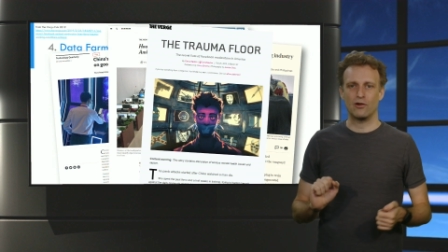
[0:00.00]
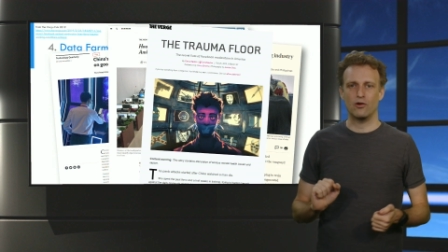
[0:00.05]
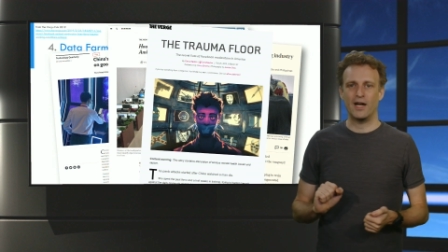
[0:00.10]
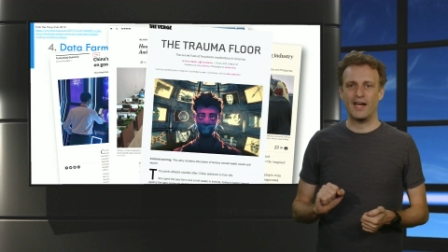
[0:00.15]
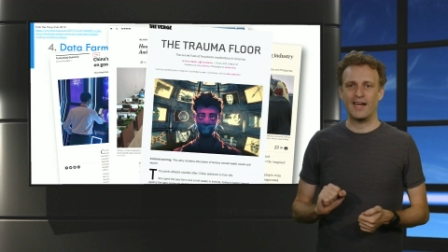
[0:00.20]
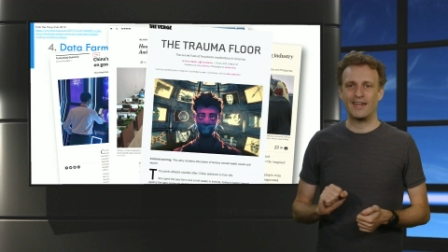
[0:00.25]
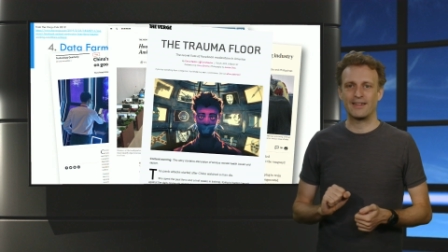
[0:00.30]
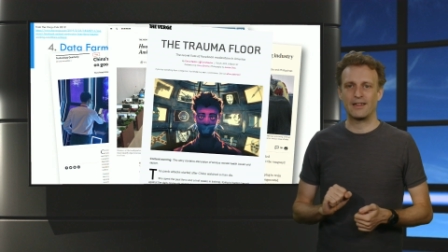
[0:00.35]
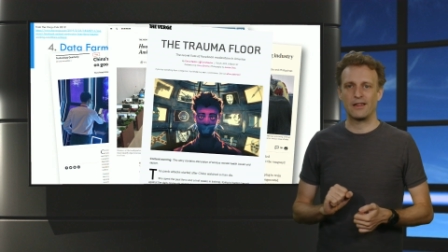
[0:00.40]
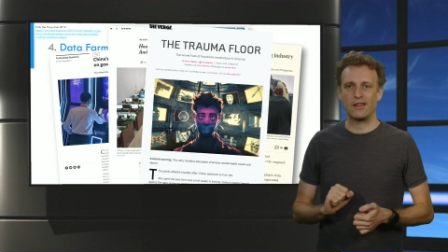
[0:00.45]
or
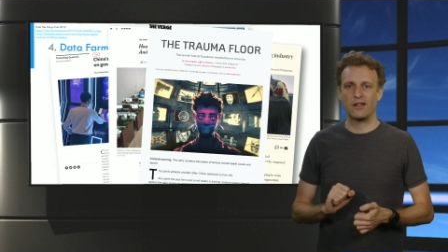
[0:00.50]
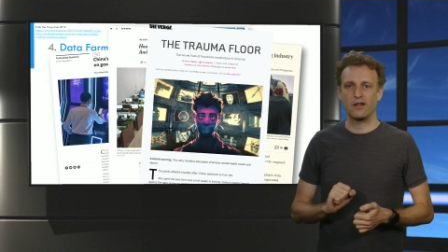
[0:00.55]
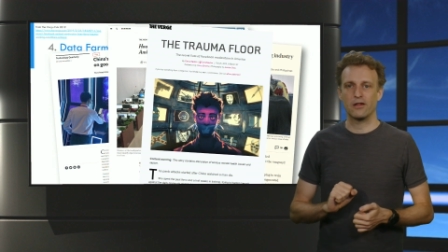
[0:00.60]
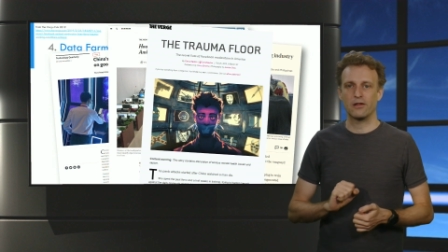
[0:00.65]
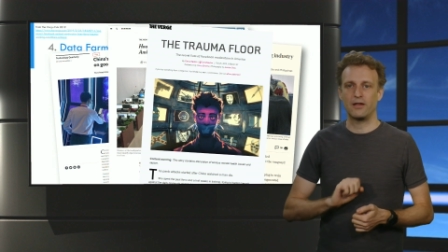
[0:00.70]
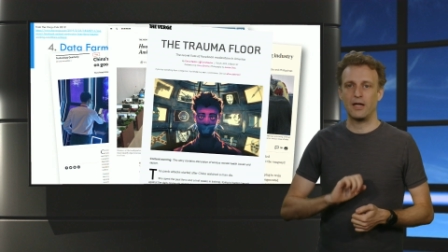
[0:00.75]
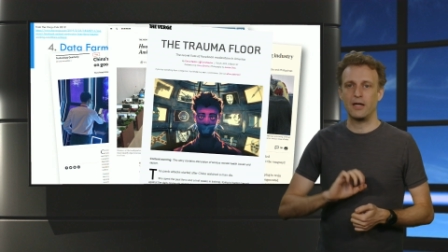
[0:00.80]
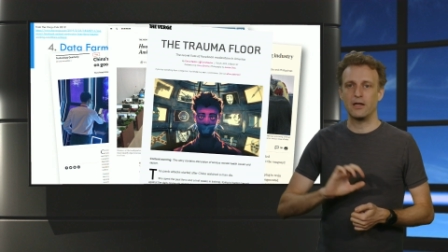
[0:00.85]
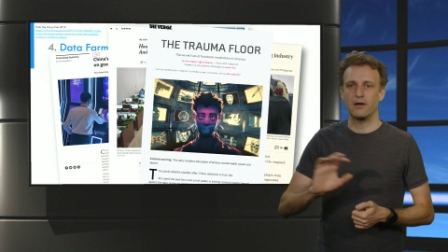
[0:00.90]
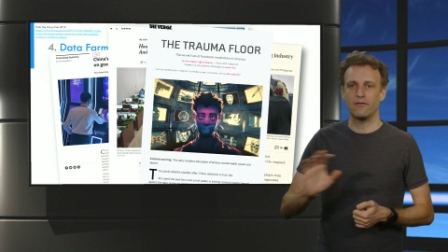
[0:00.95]
handle this
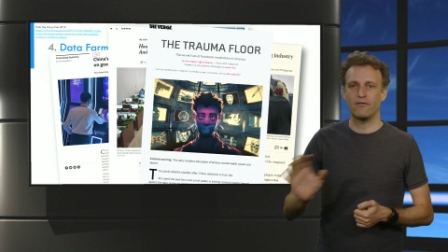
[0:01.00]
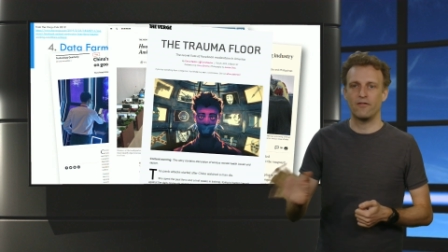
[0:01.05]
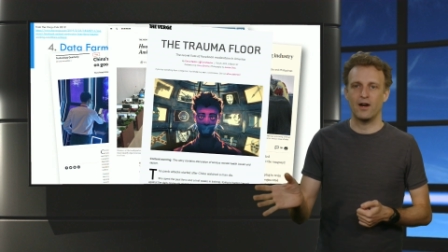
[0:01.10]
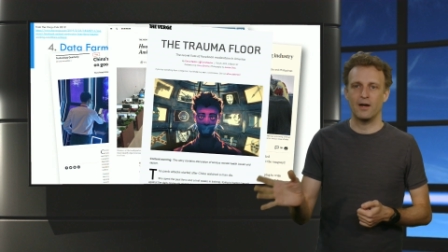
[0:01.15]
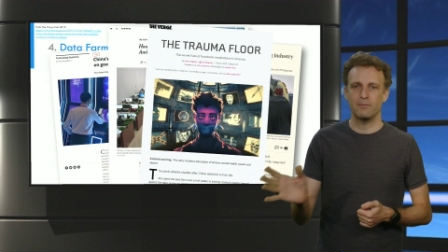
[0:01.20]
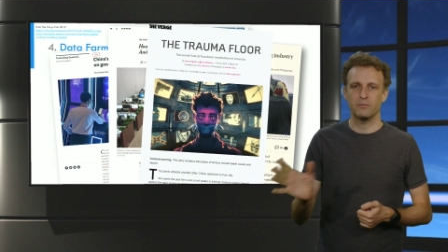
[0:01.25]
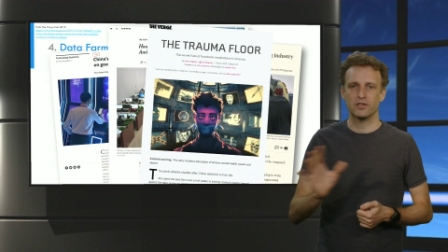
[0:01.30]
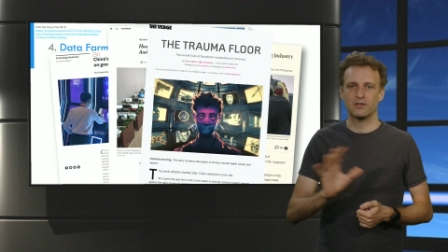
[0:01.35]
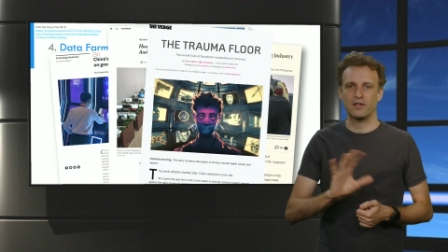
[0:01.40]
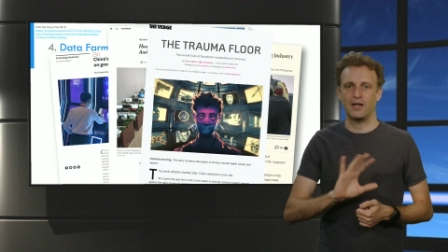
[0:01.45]
data
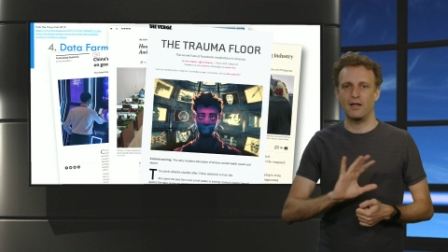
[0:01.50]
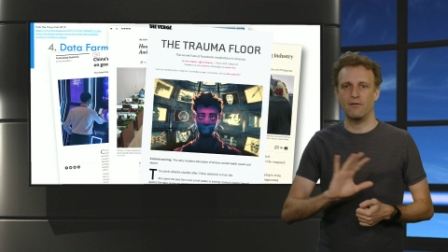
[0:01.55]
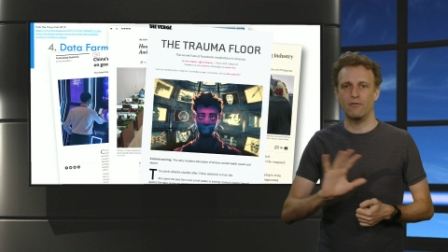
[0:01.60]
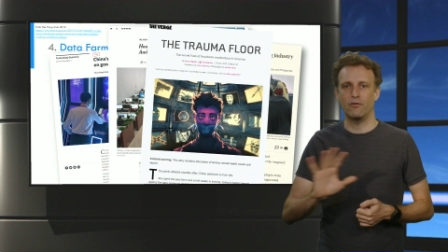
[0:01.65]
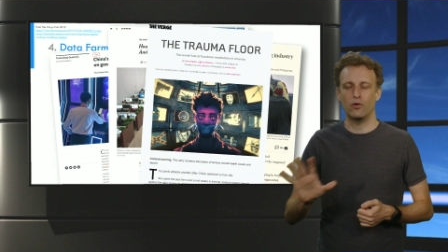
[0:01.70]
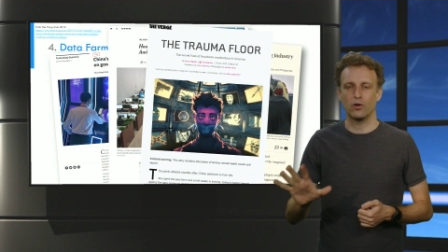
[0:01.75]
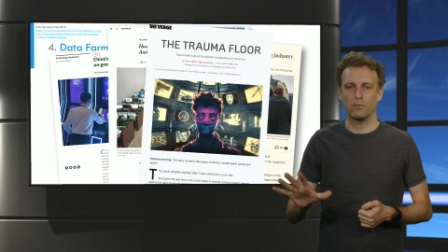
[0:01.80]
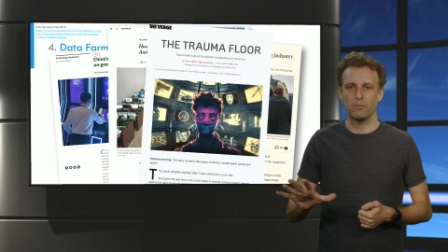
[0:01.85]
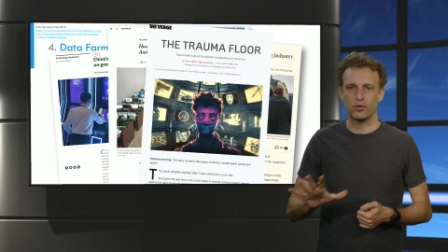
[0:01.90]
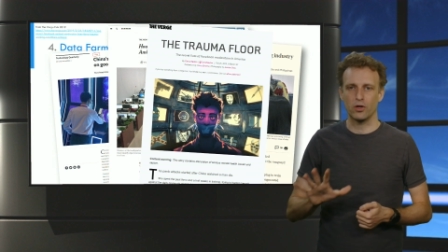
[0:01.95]
farm style
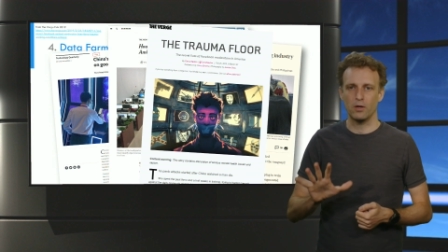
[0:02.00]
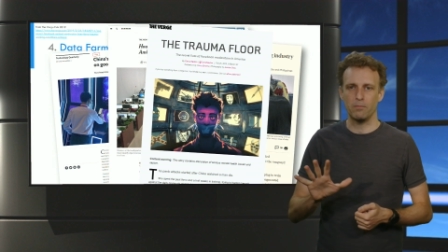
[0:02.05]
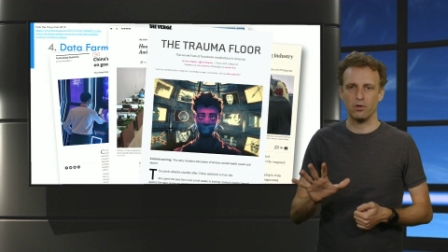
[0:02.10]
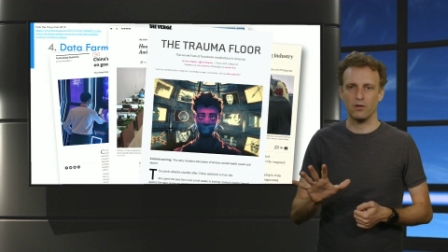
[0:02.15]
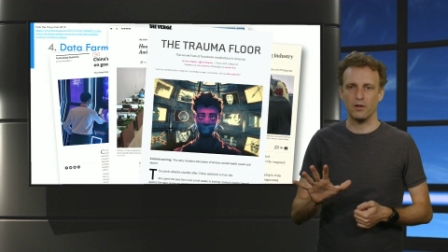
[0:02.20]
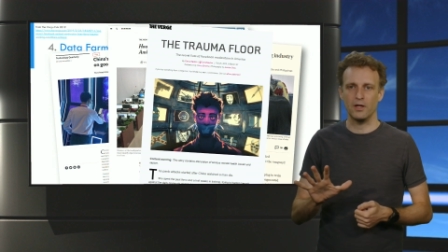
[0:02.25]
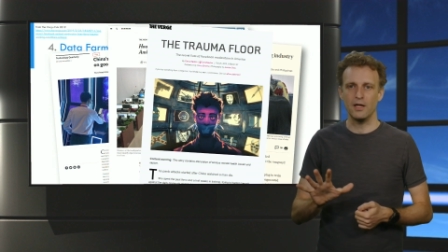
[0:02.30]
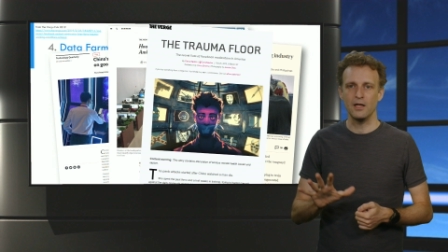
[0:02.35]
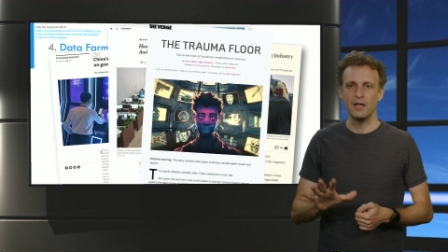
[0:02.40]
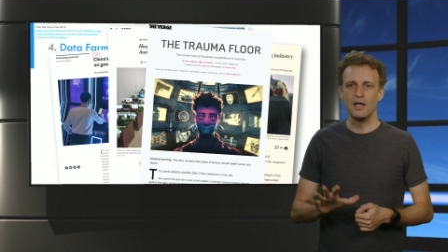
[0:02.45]
work
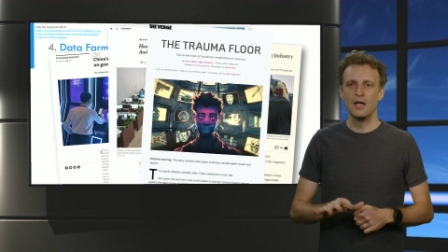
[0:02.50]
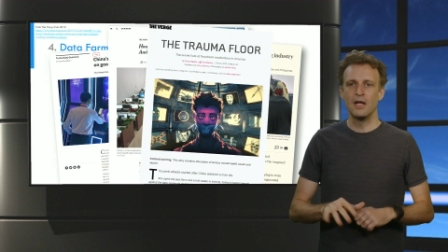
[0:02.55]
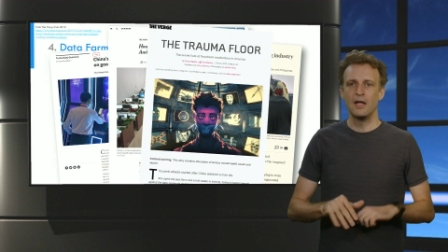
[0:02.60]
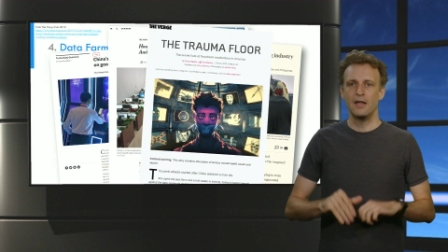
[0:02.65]
properly,